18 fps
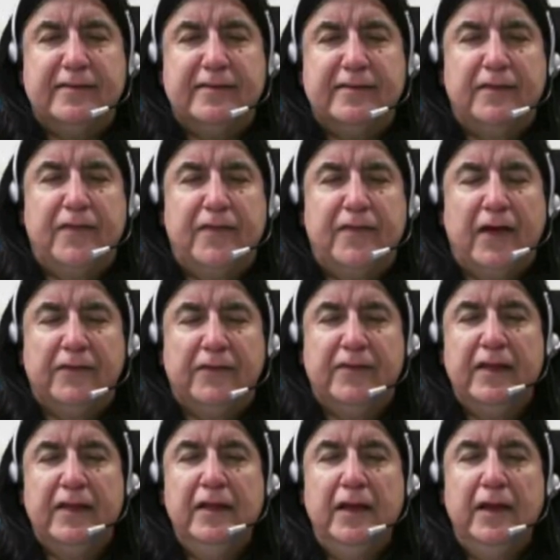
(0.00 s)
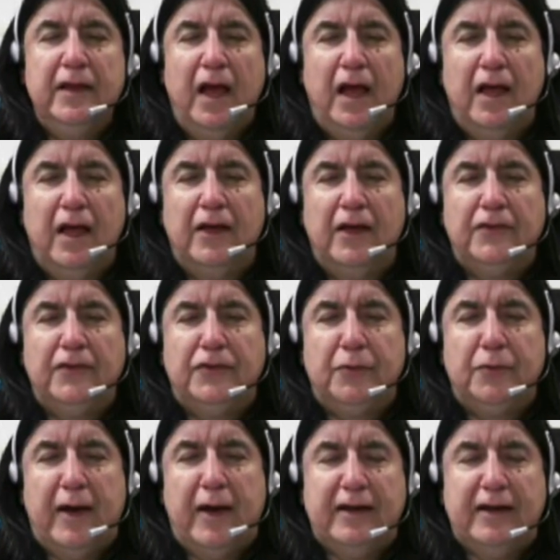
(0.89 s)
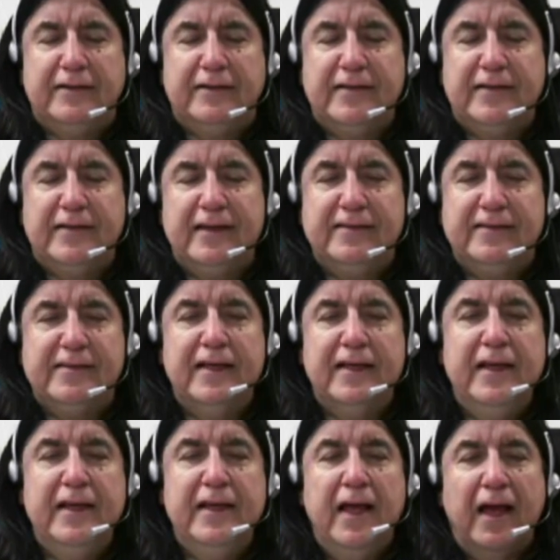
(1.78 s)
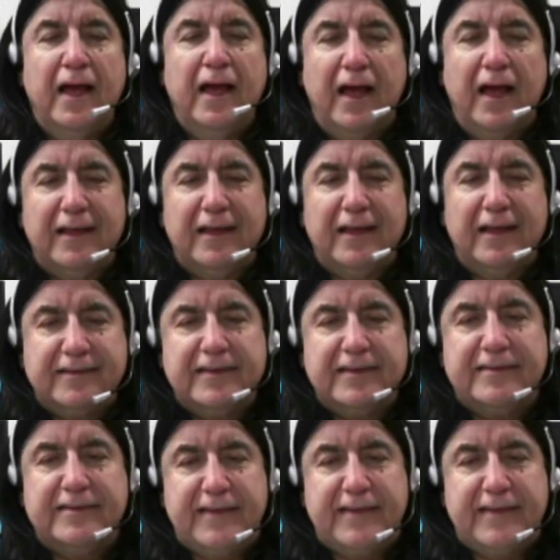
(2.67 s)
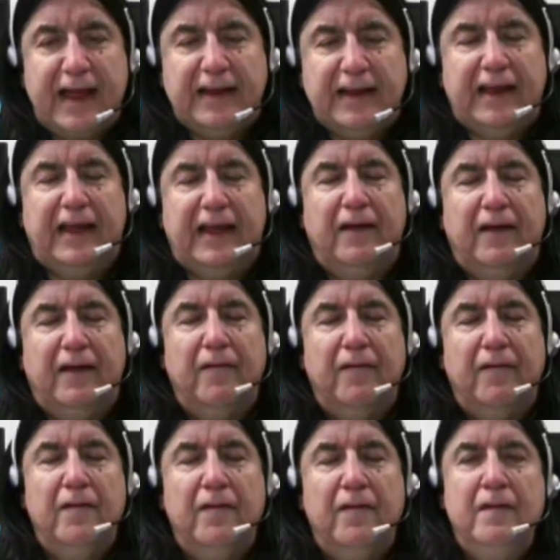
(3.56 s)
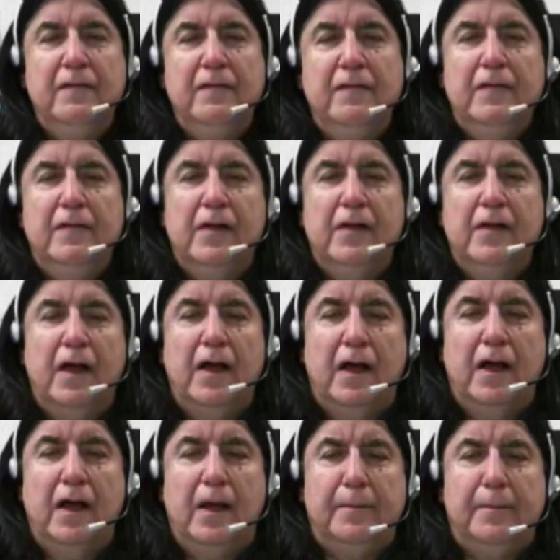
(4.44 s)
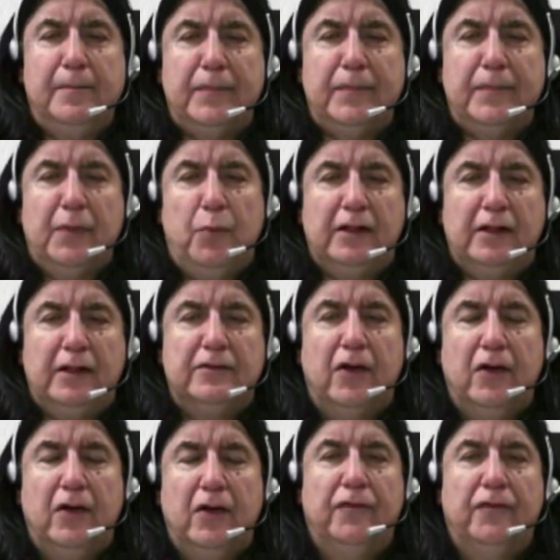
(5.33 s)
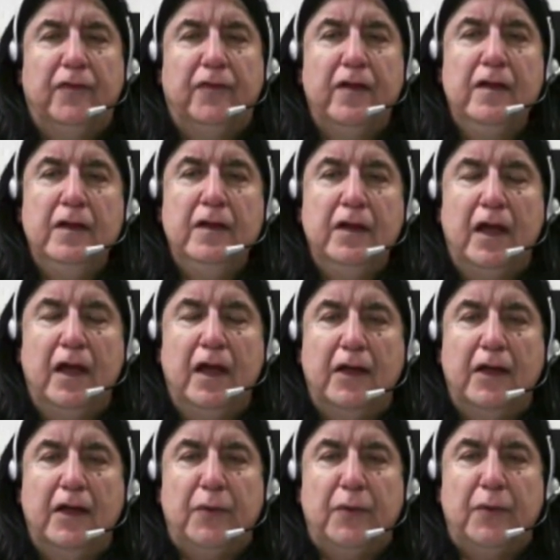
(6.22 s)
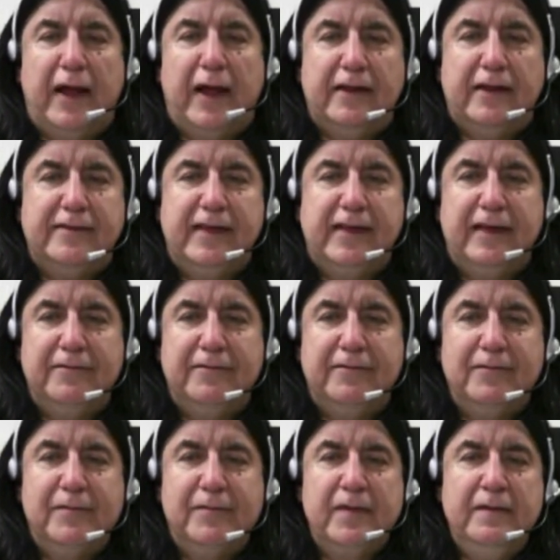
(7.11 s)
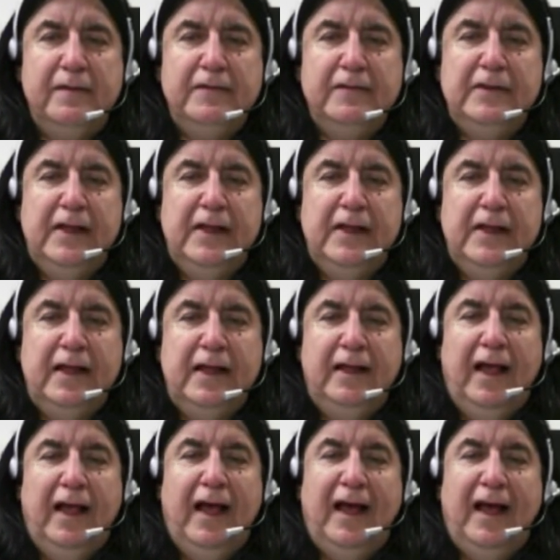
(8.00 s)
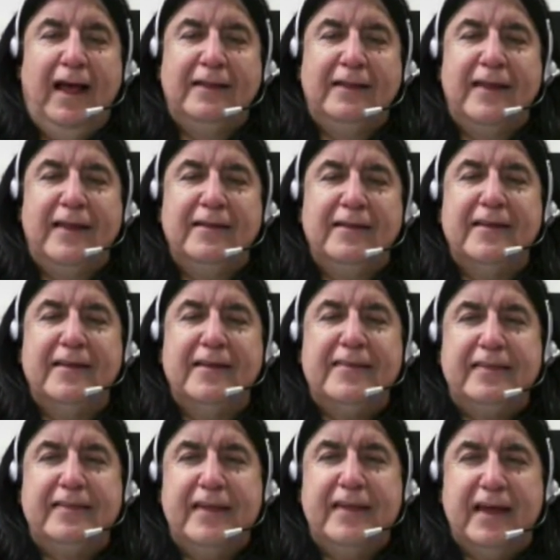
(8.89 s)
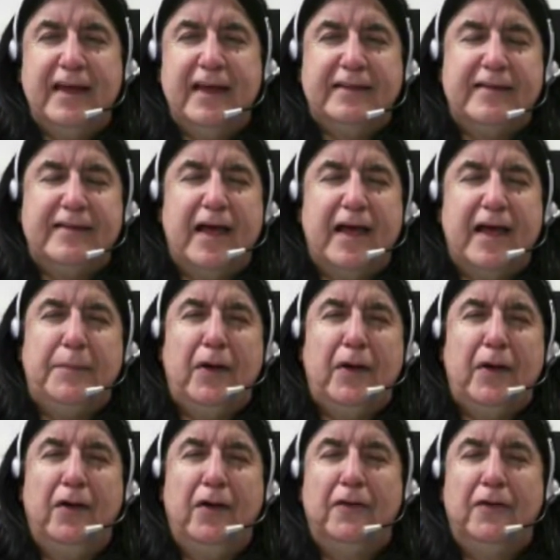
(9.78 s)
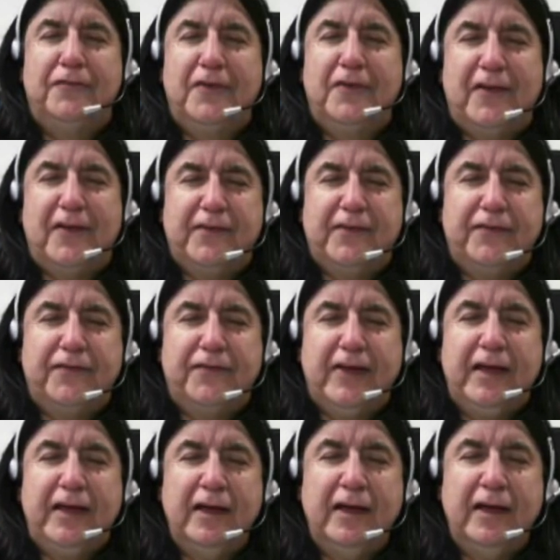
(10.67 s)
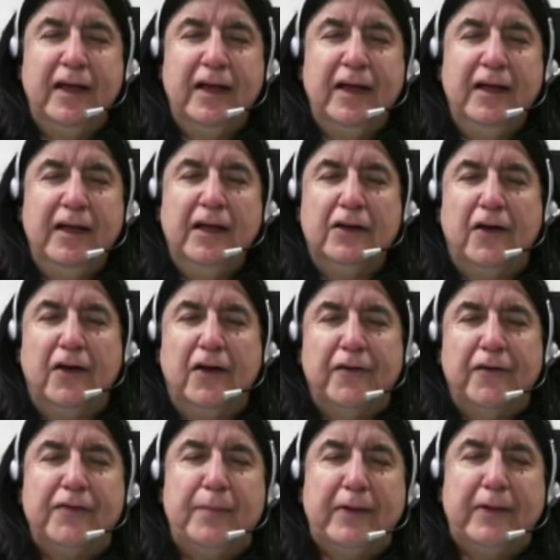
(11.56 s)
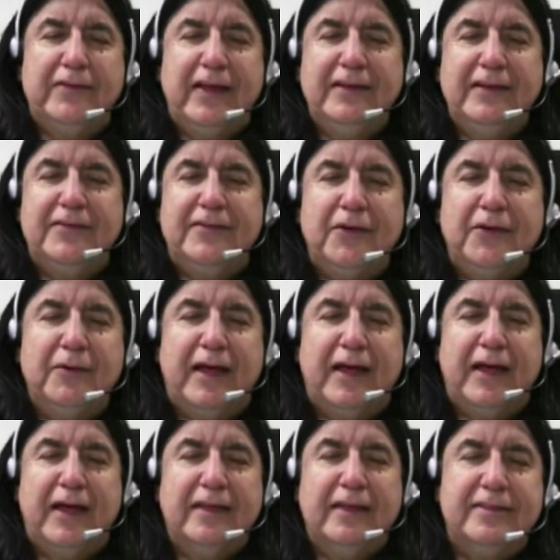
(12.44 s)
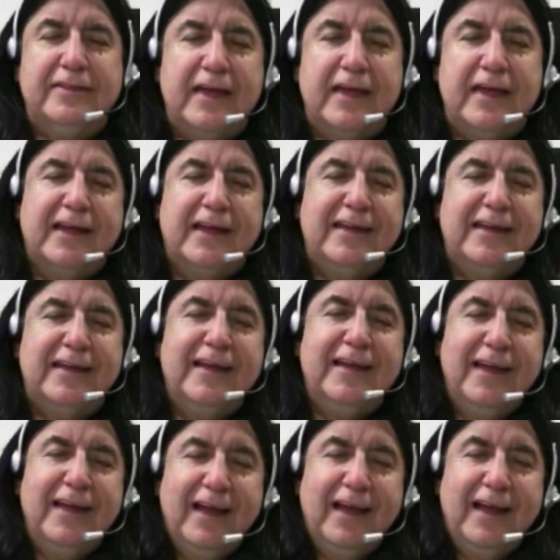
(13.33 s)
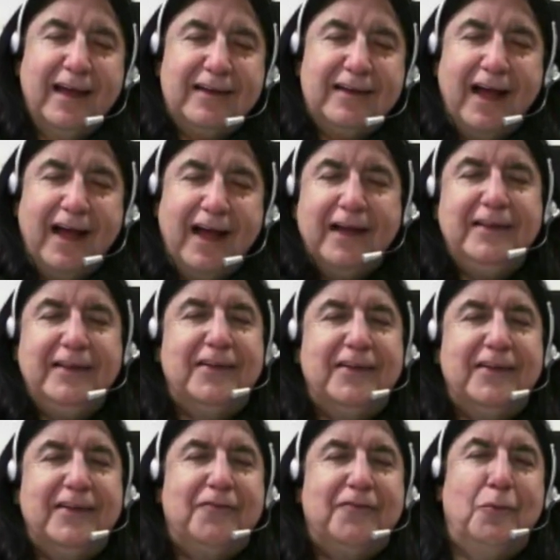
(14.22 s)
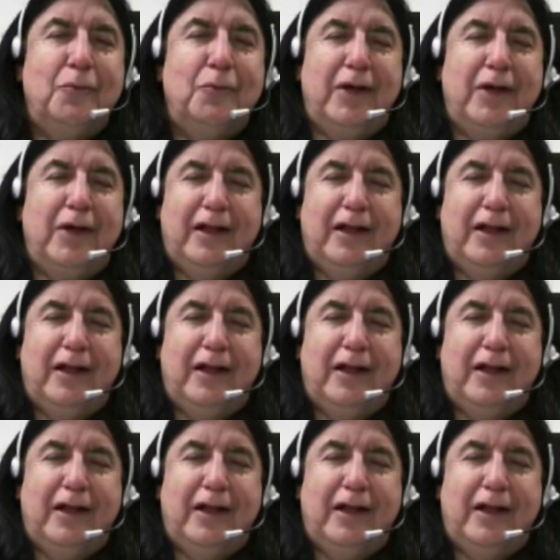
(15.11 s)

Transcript: of those dualities, sustaining the world of duality. And then there's a third type of philosophy corresponding to a third kind of world,